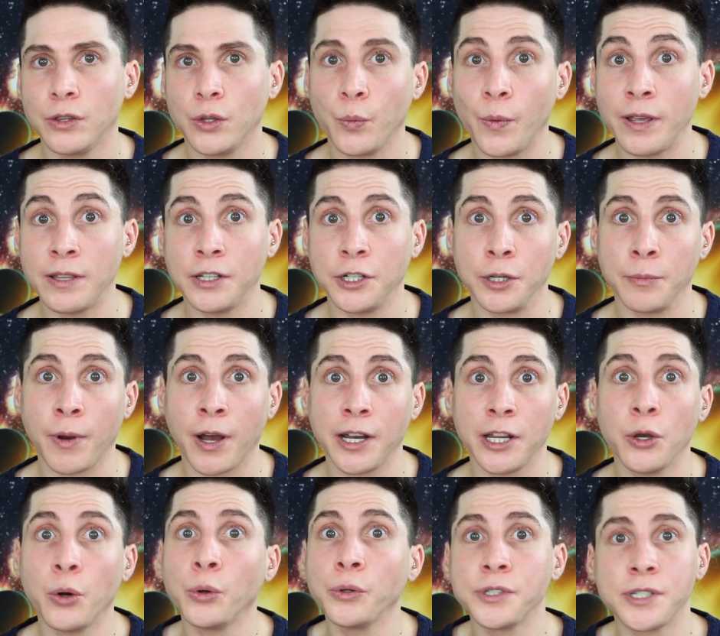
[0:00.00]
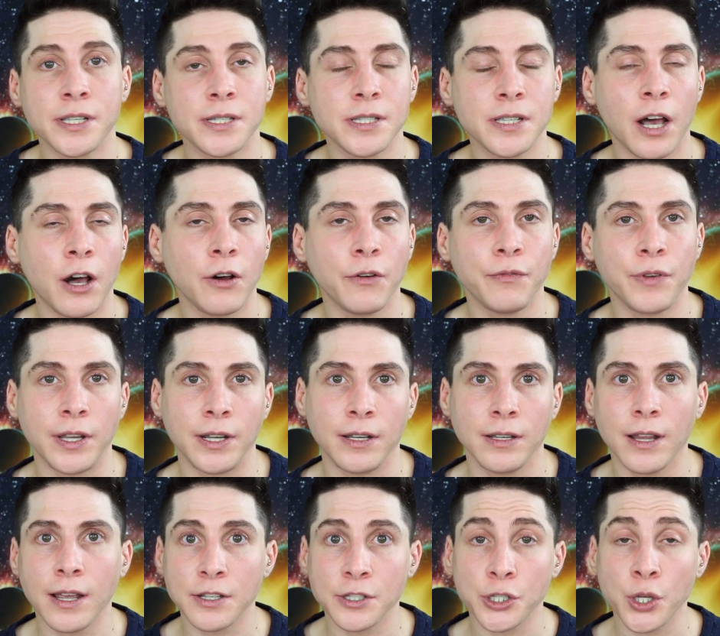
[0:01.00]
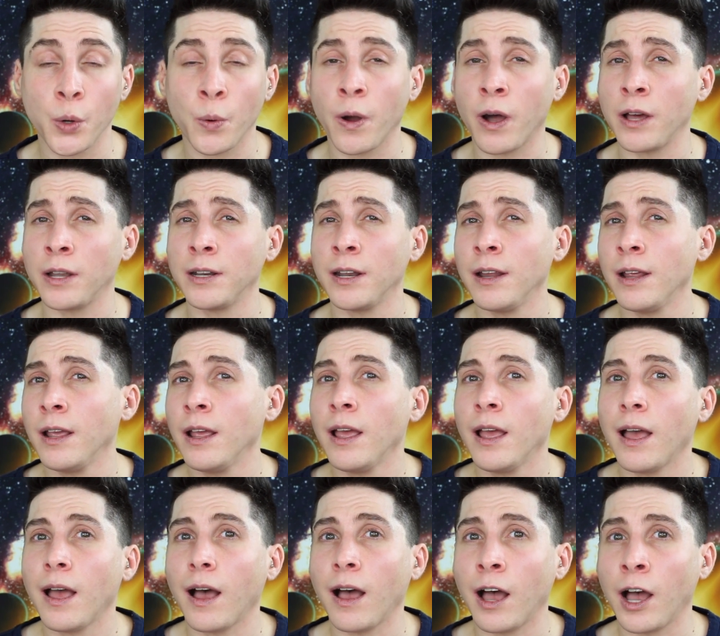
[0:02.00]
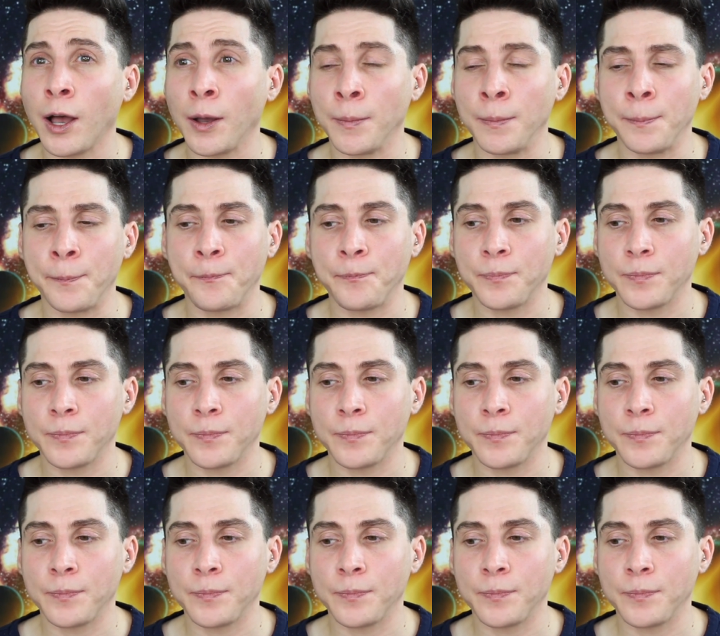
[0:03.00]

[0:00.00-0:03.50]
the way that your body holds itself and so on. All